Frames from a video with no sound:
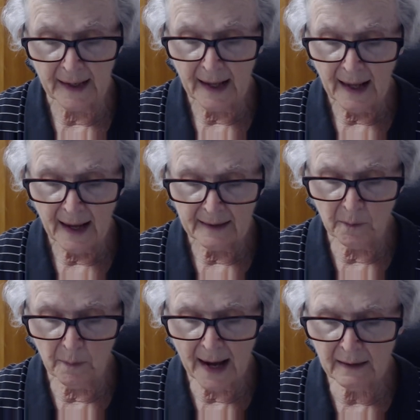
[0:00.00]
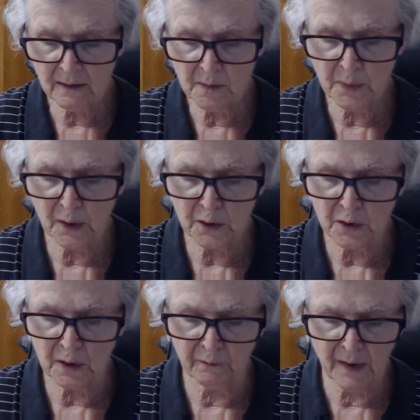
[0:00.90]
At the back of the book you
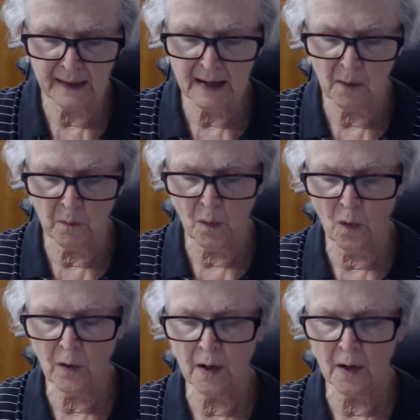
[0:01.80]
can find out more